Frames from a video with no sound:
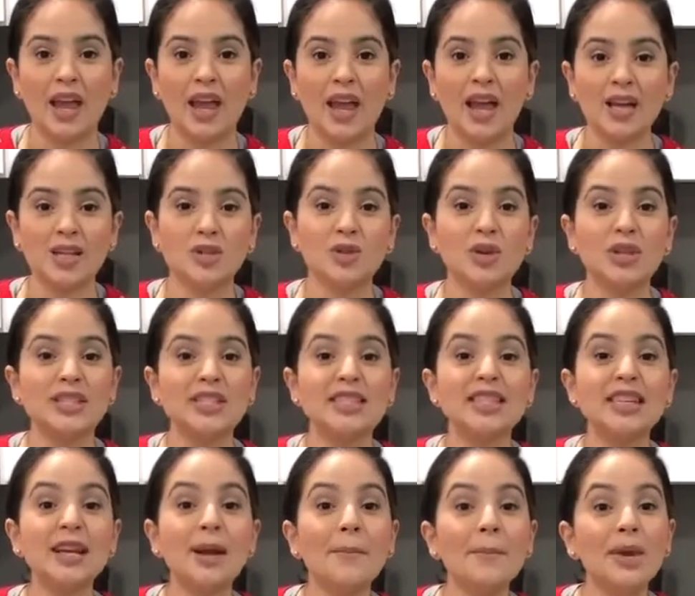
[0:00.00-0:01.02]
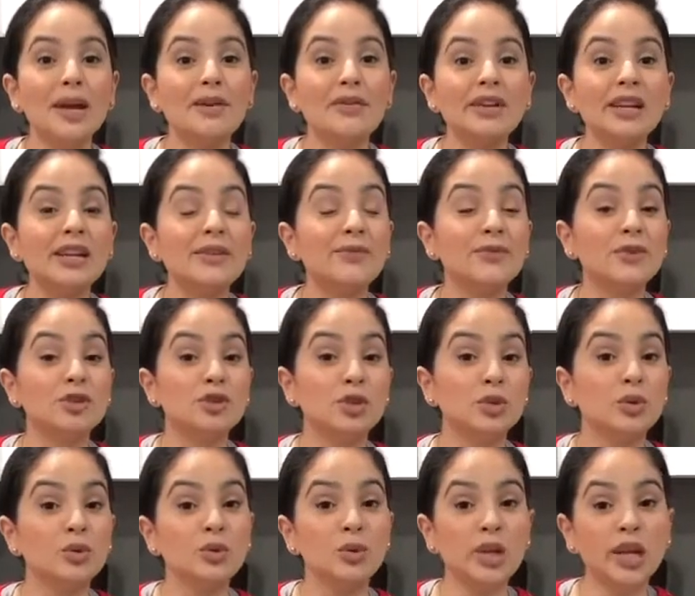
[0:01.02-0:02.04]
So this is gonna marinate for
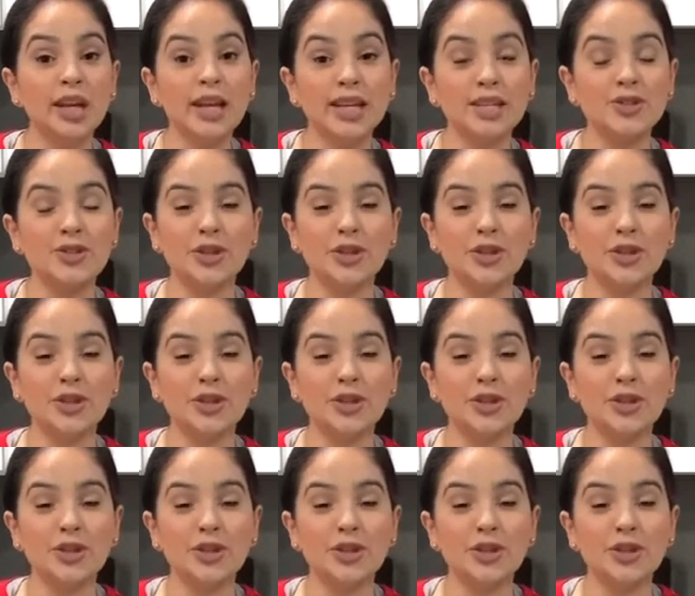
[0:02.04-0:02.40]
2 days.